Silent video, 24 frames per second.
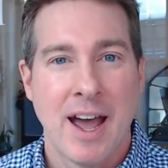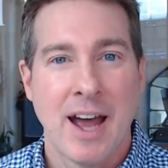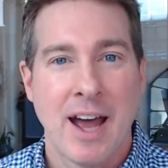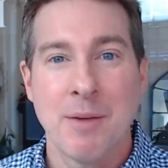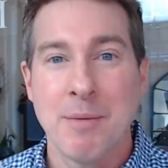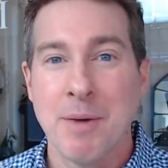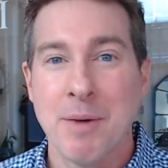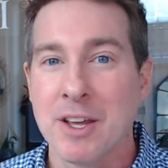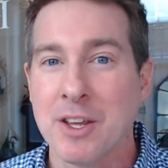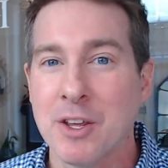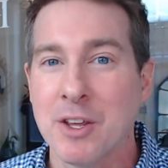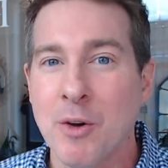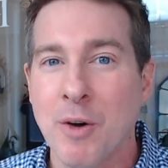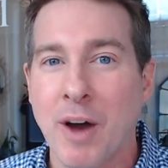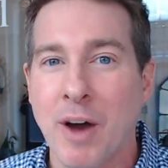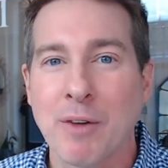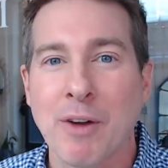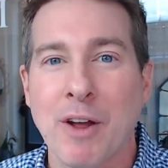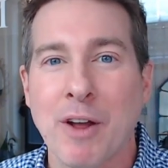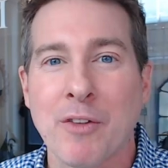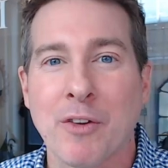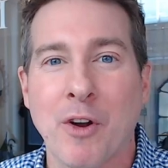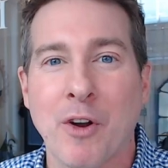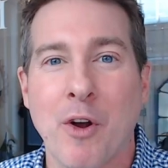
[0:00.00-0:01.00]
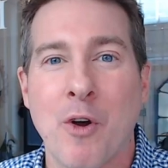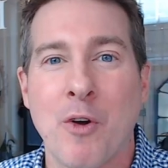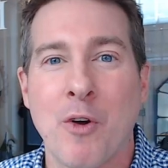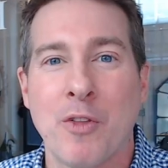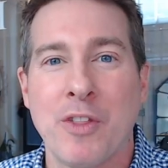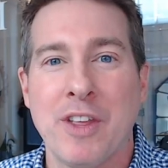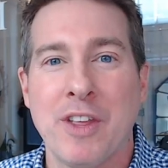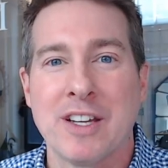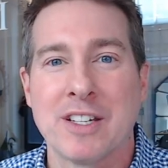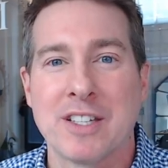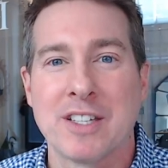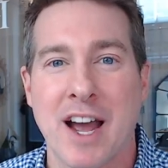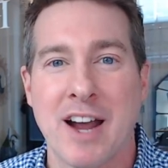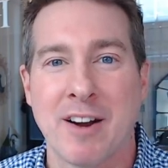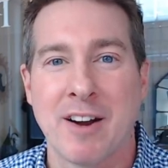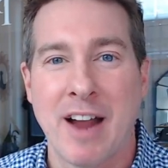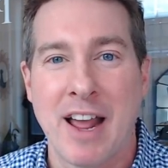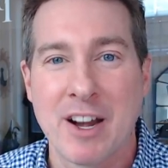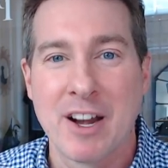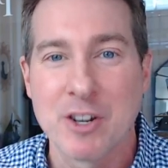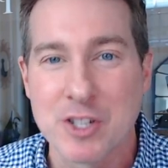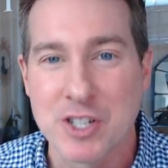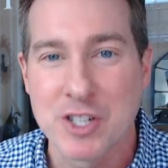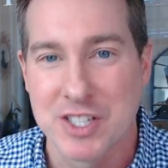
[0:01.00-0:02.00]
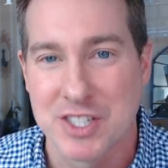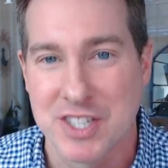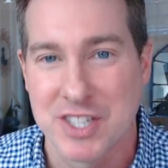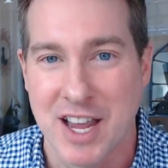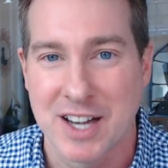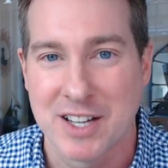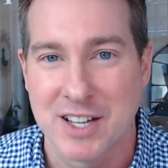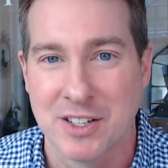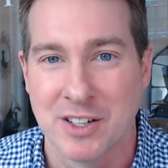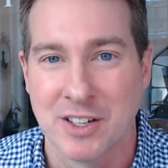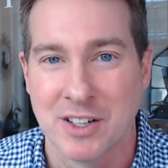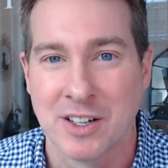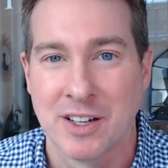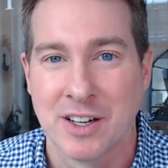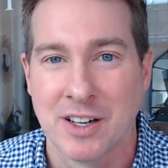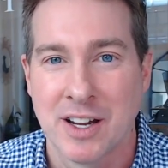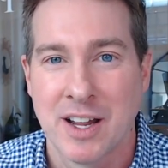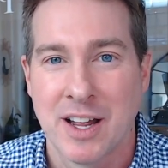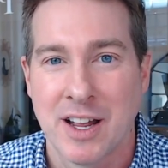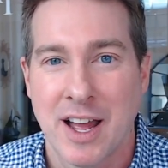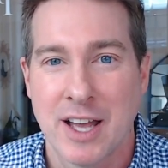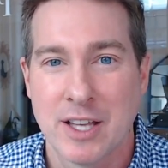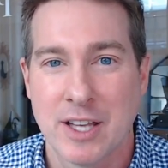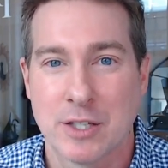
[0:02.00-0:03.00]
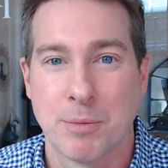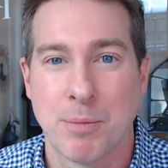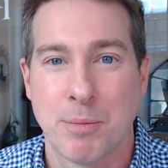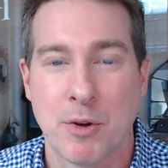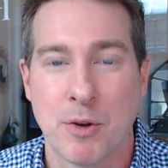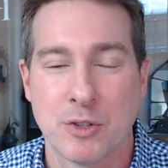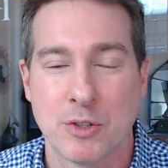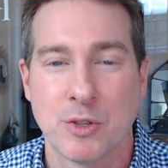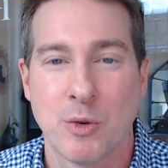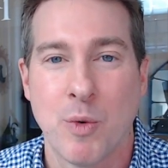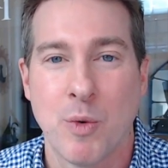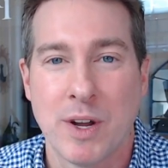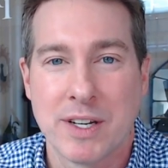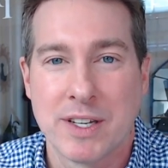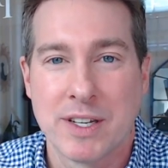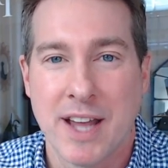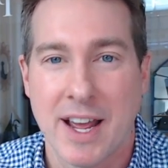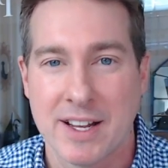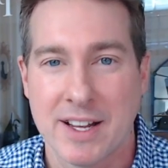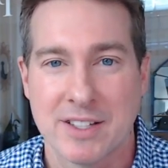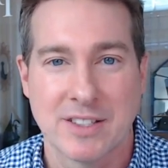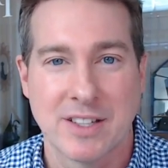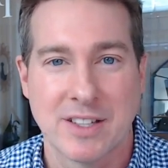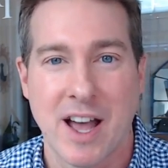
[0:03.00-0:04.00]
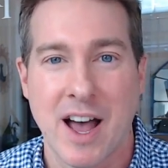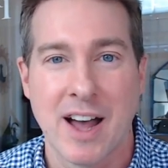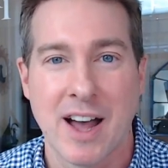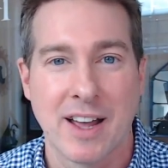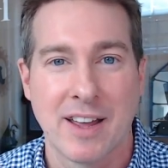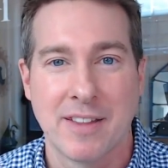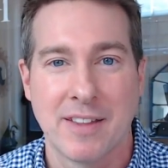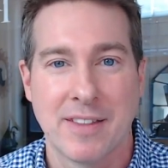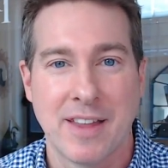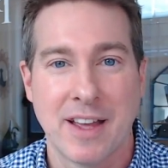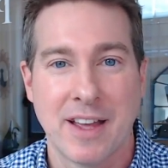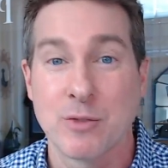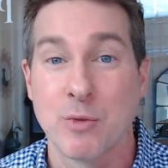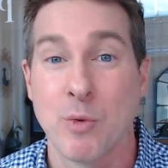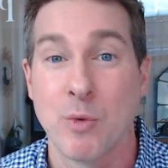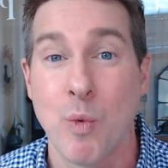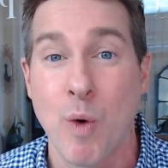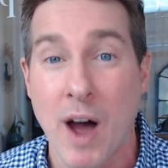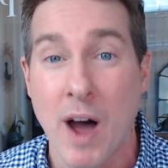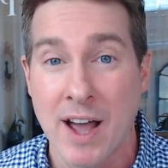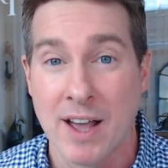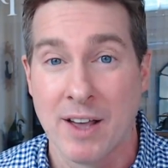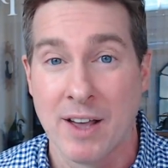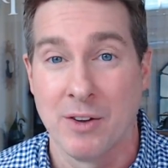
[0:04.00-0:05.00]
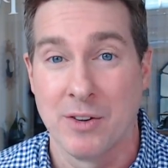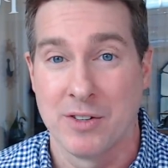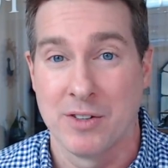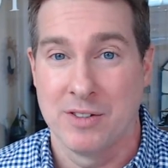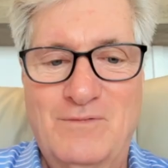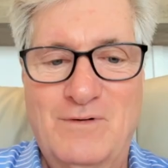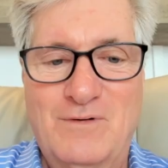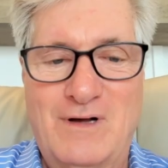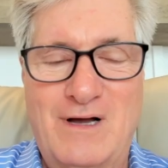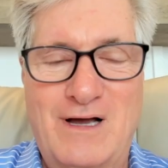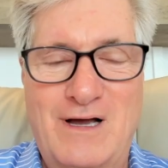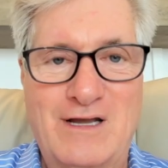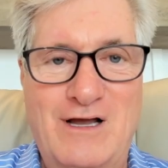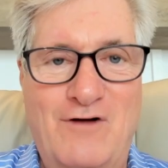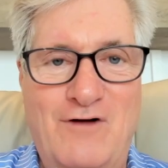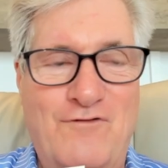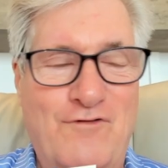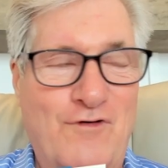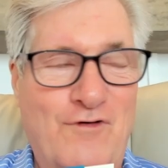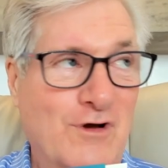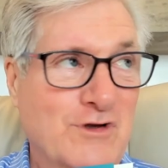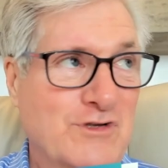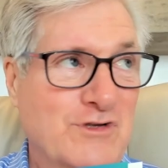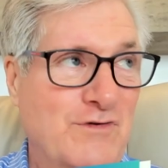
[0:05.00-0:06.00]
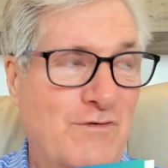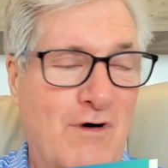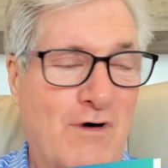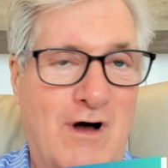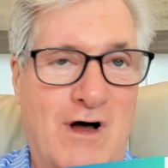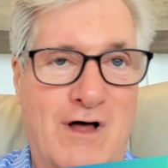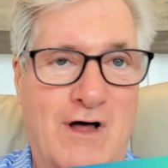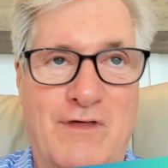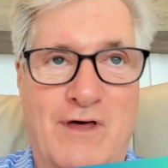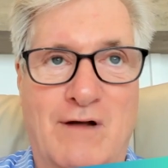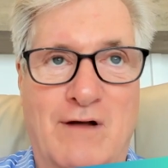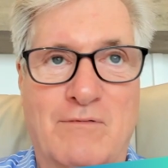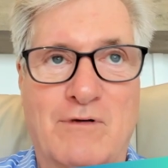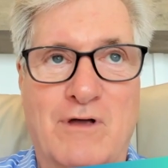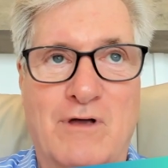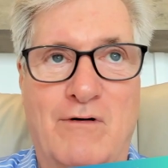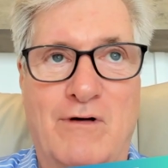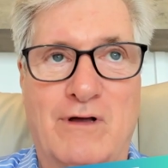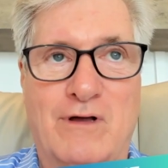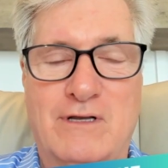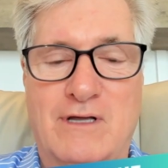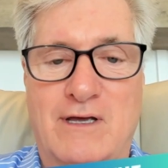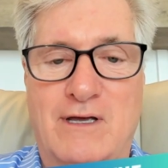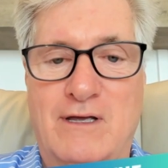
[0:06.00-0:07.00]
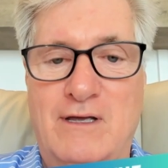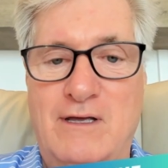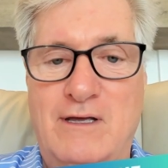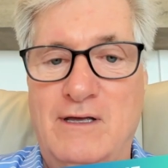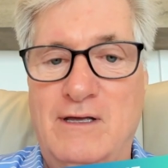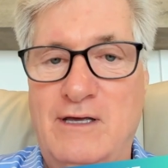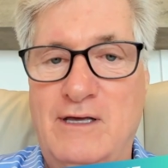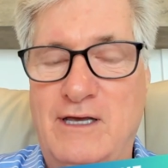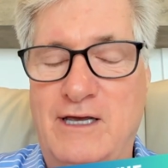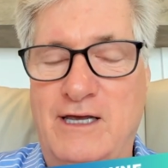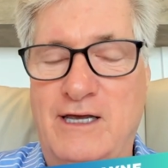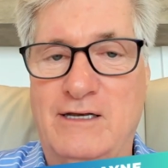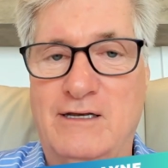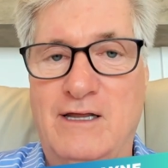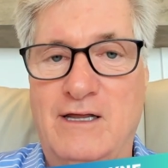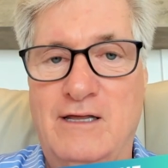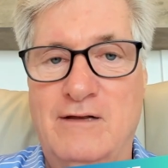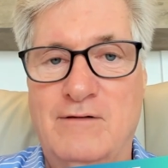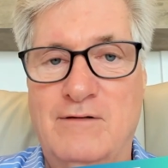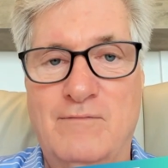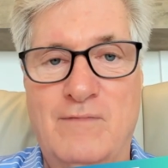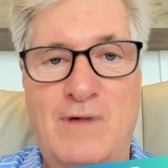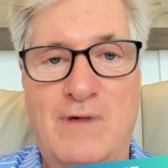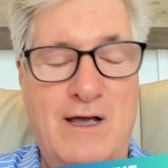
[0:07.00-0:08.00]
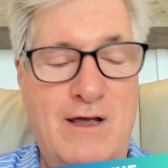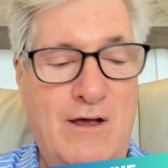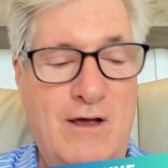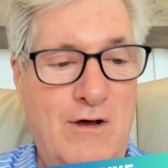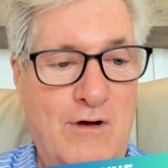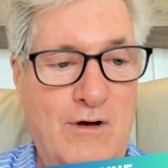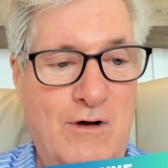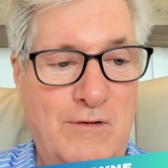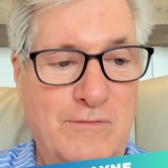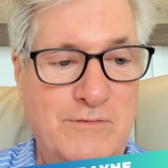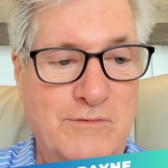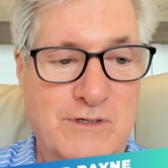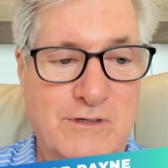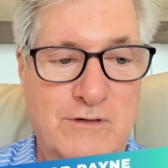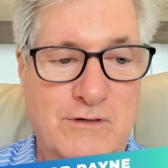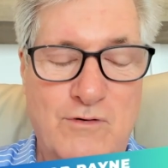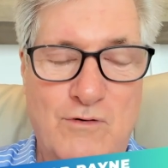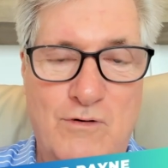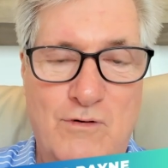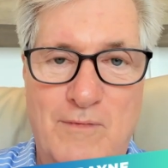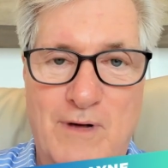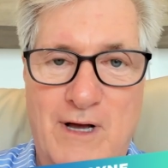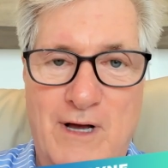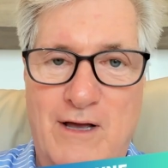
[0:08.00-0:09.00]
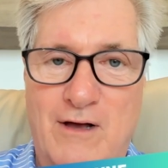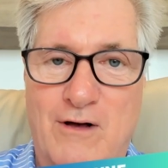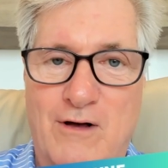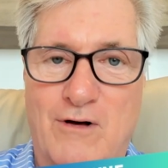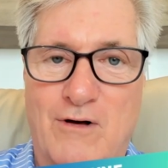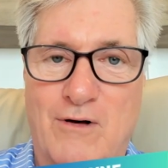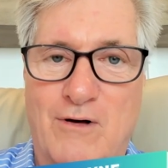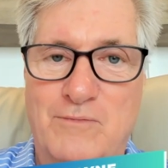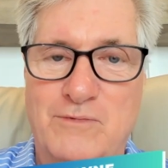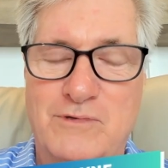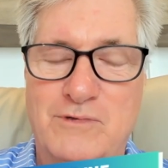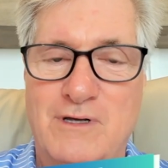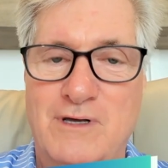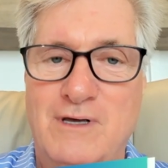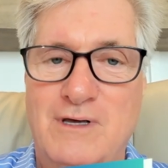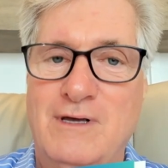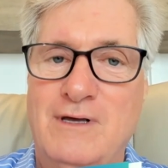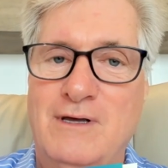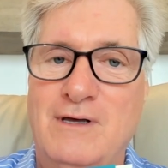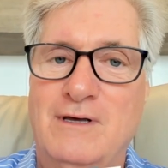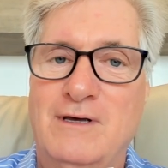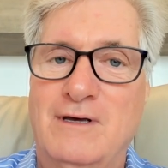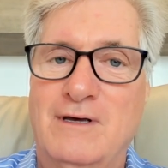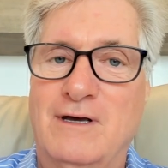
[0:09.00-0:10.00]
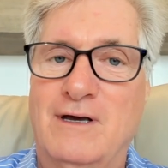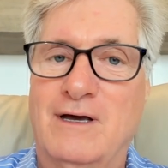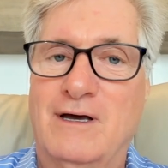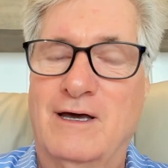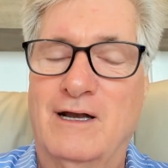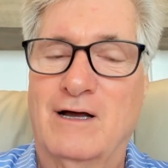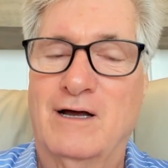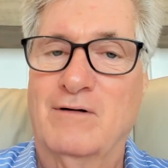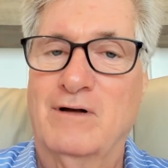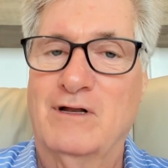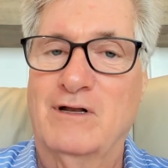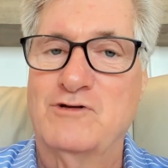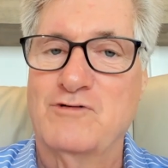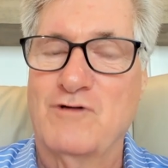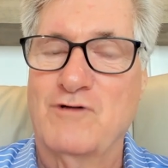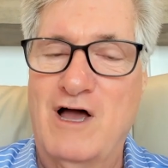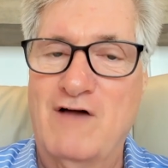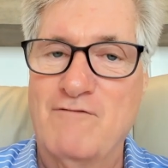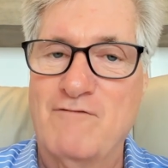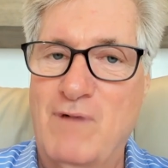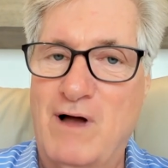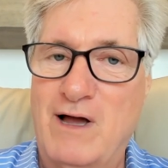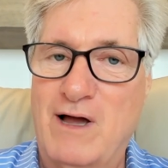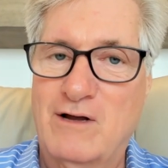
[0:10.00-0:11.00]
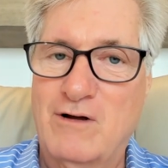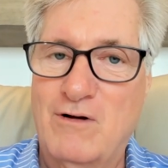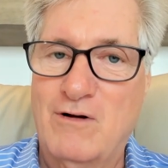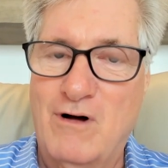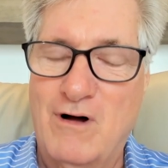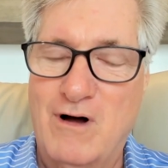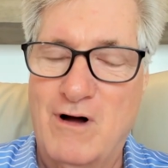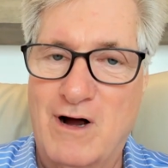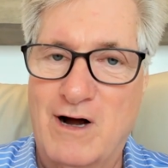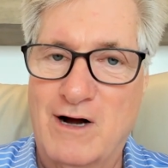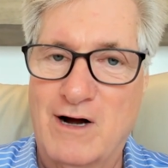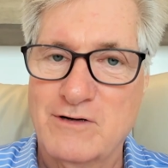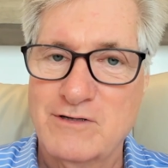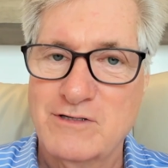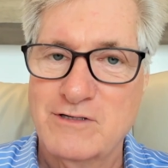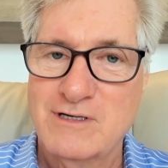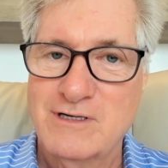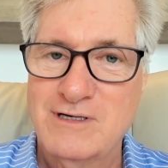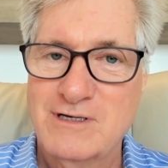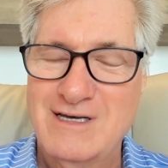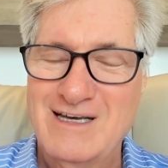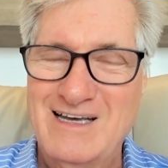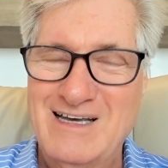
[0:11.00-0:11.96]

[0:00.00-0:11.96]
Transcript: I don't know about you, I'd rather own the entire energy sector as opposed to one tech stock. That's wild. Well, I know, first of all, that I'm going to heat my homes and cool my homes, and I'm going to drive my cars.